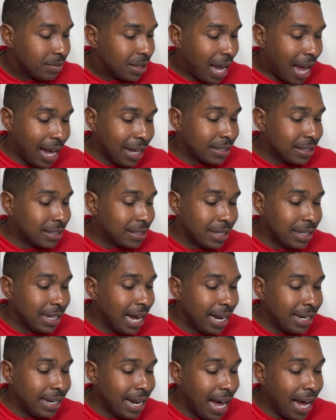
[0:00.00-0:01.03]
I can see
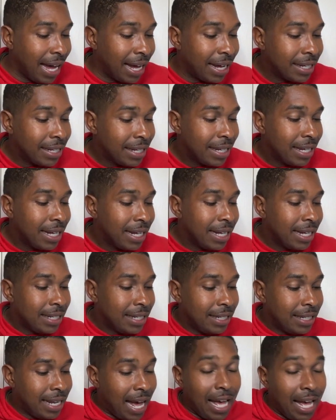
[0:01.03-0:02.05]
that now.
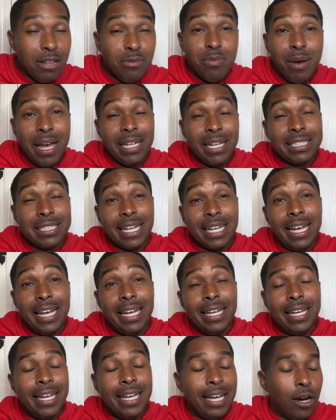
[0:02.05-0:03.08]
Now, he may
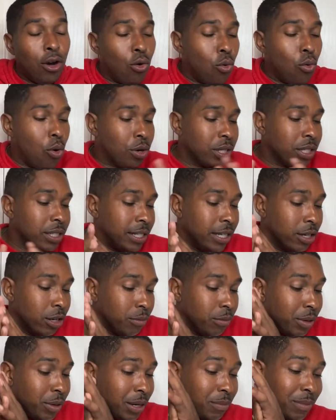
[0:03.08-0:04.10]
say he don't want to dip,
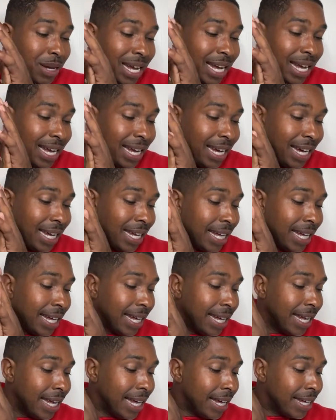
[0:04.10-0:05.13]
but, man,
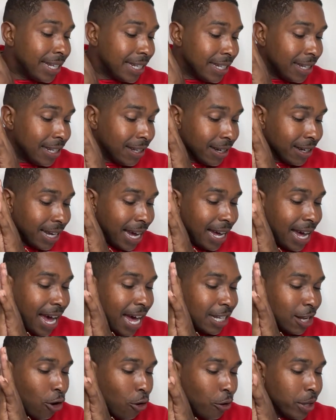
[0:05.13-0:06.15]
look at how
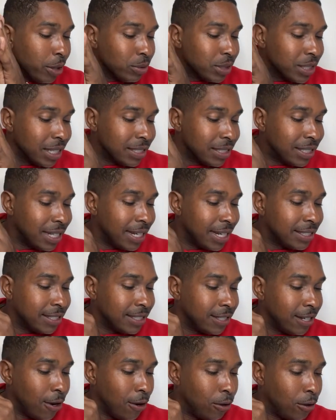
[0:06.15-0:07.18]
long he was in Texas,
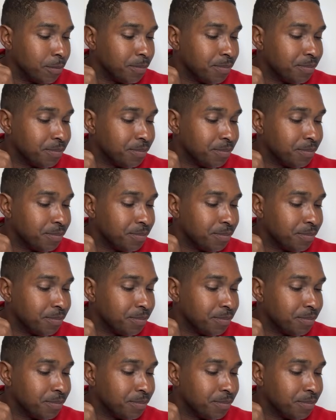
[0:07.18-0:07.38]
y'all.